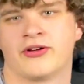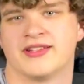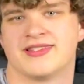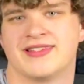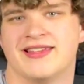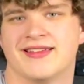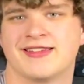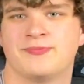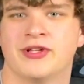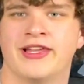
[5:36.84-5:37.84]
can see
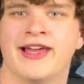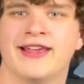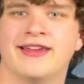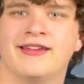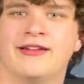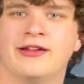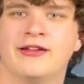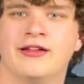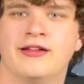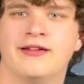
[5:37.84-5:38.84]
this, but, like,
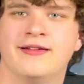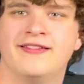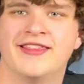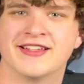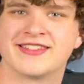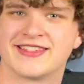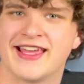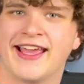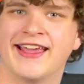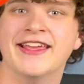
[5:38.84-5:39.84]
this
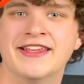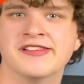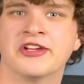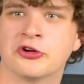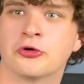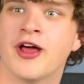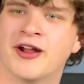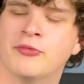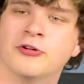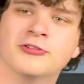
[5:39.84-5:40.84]
thing is
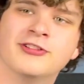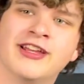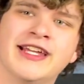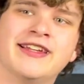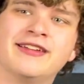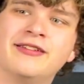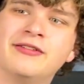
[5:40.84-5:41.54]
incredible. Like,